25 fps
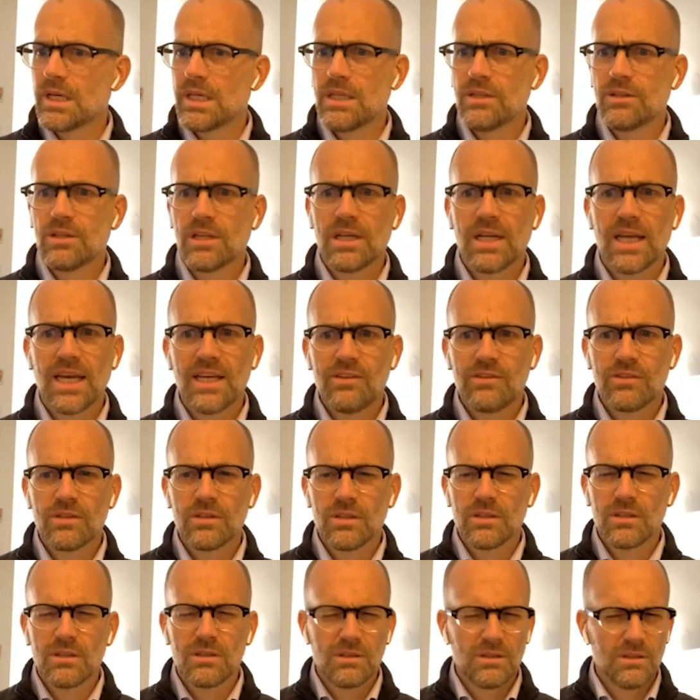either
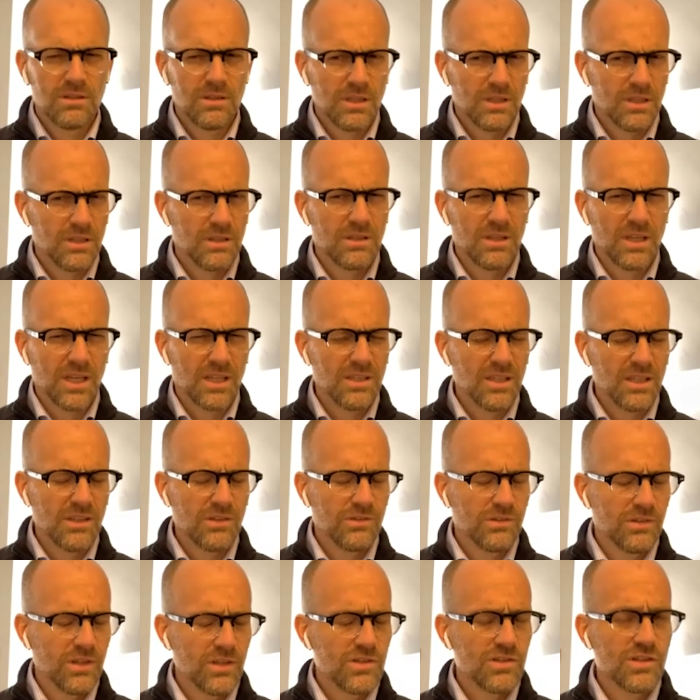later, I think
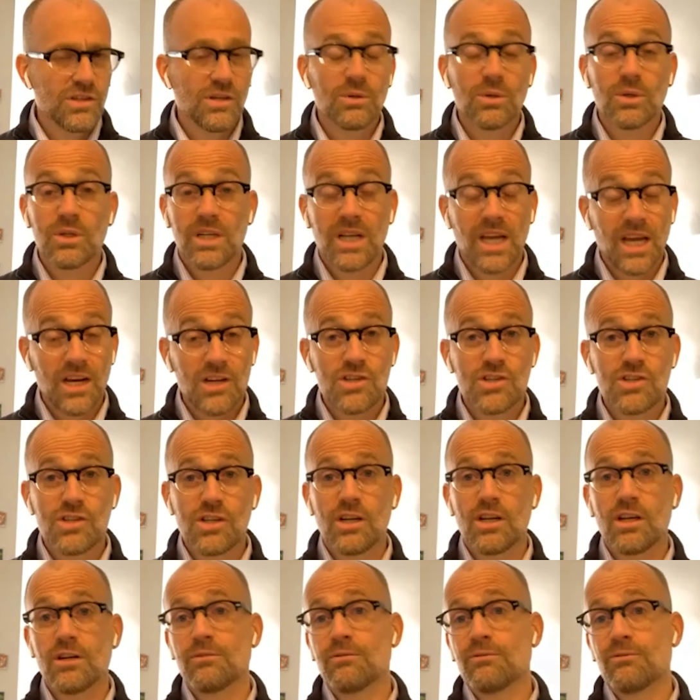it's this year or next
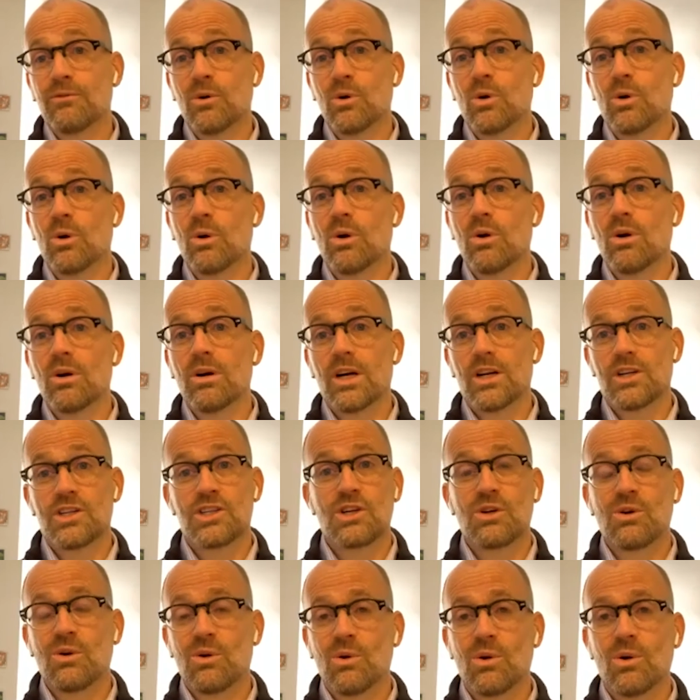year, for a
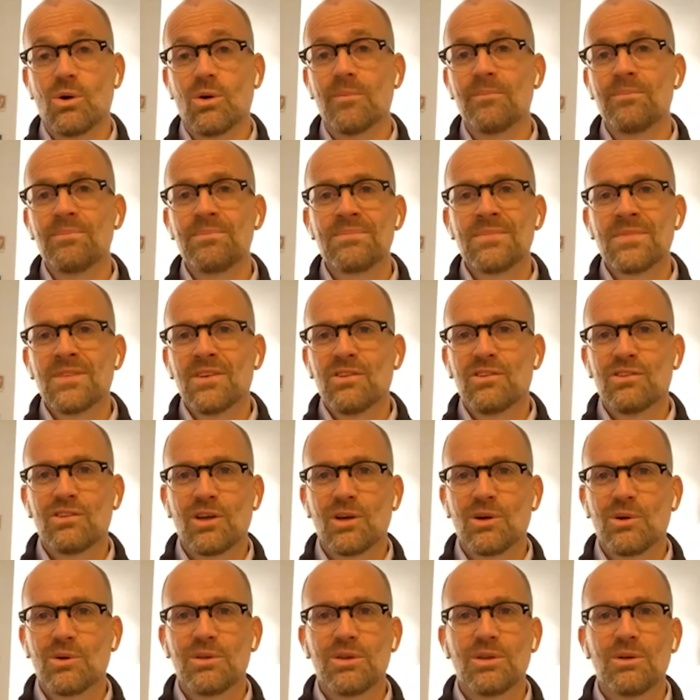tour.
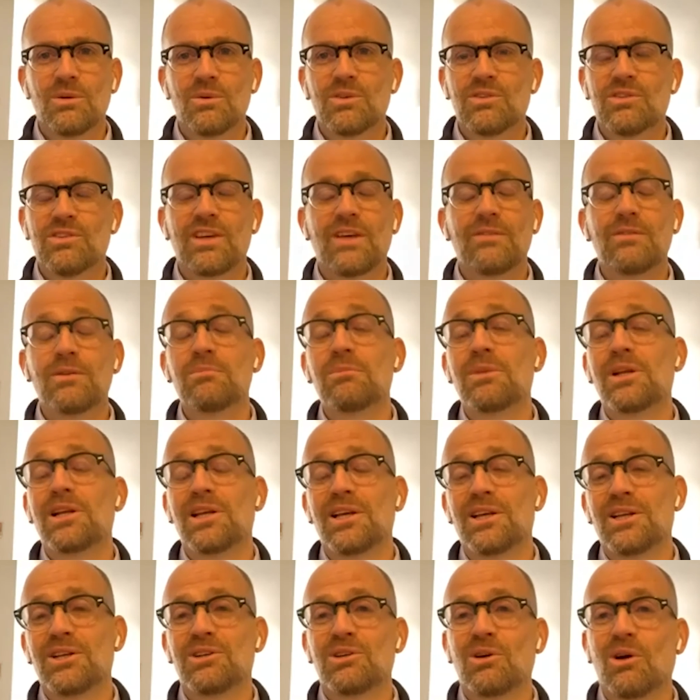So the $7
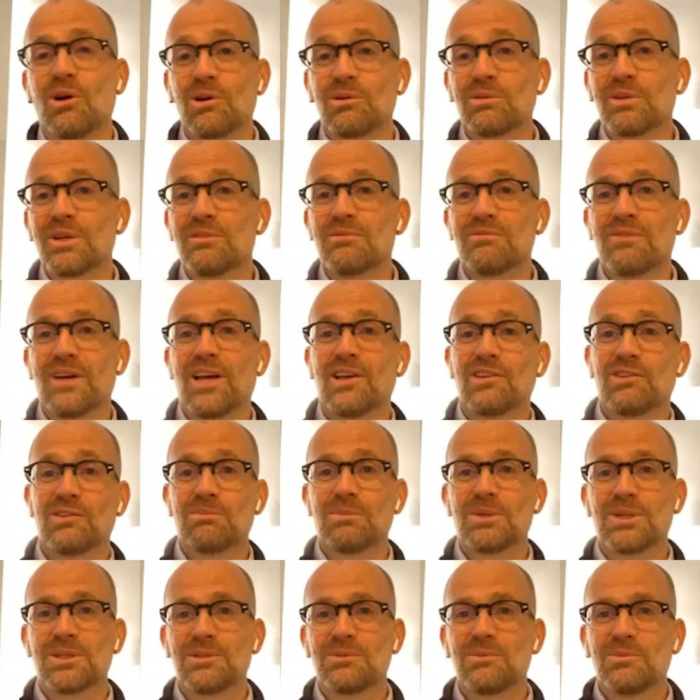million
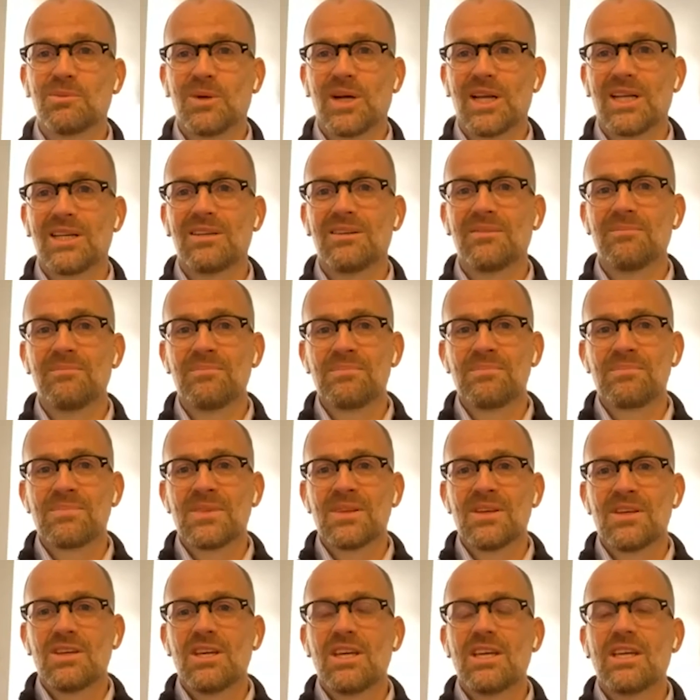investment when
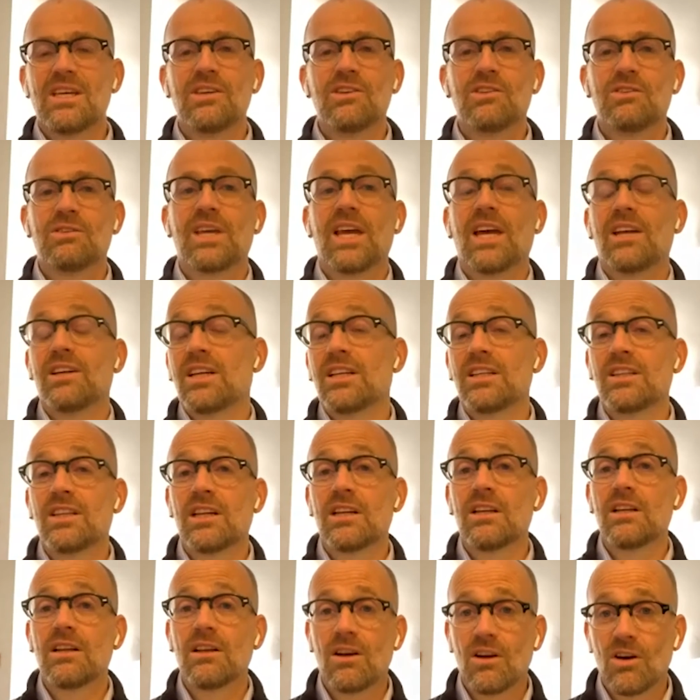he's getting
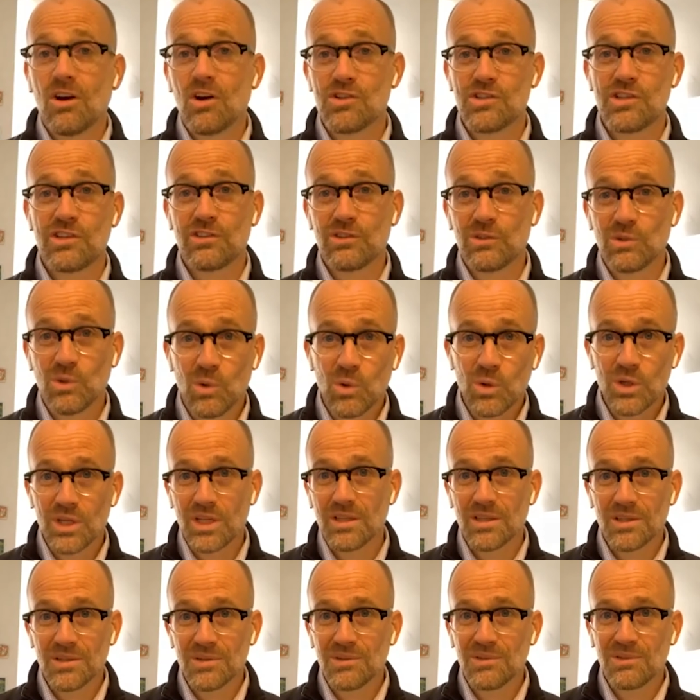the largest
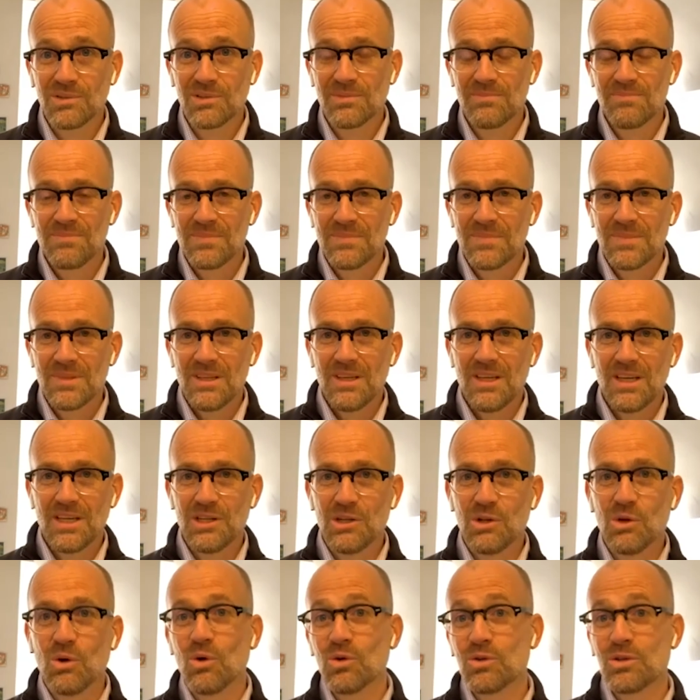audience
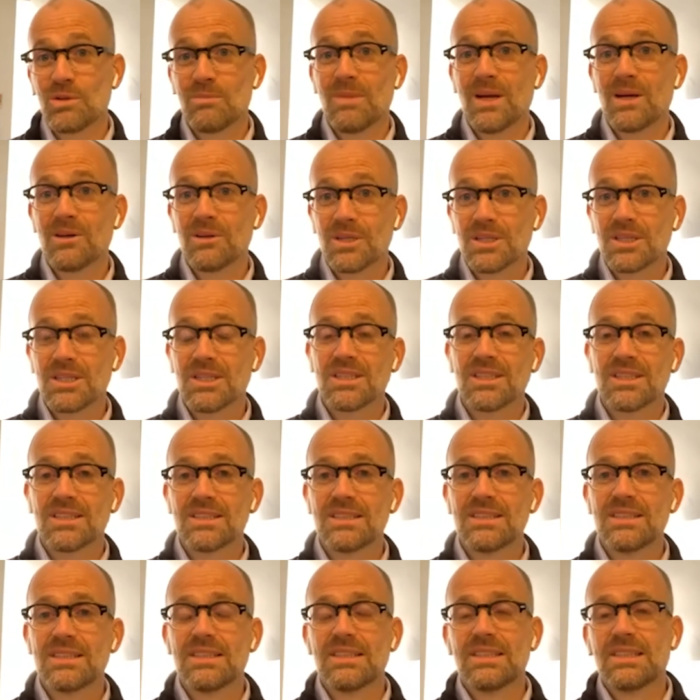in North America,
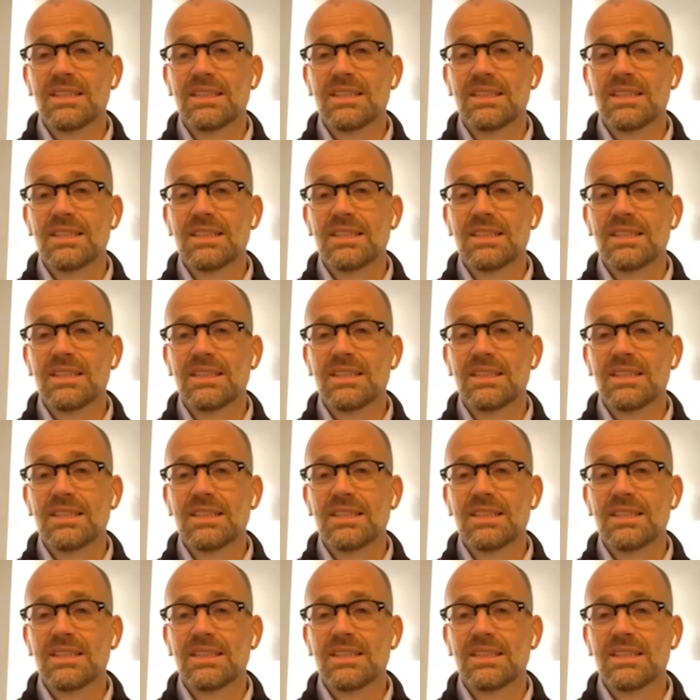